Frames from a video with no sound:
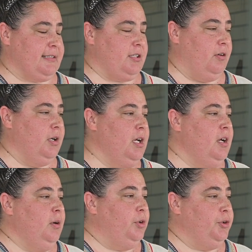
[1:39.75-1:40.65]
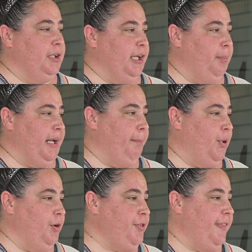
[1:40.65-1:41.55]
So we'll do a little bit of
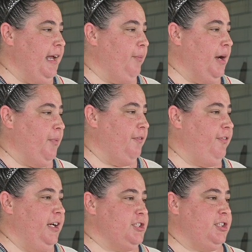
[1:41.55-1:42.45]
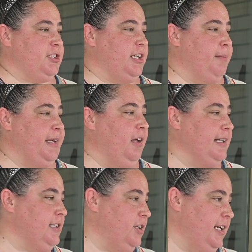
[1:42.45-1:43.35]
both, and then when we're finished, there's going to be
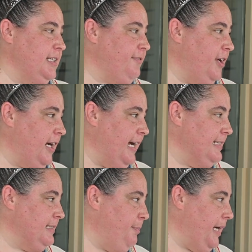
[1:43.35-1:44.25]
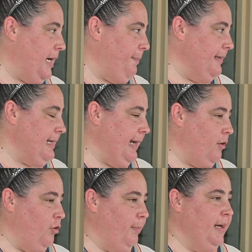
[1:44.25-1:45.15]
lots of goodies for you guys to pick up and take
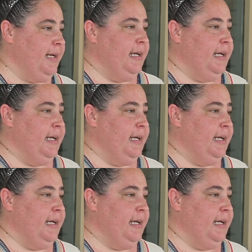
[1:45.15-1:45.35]
home.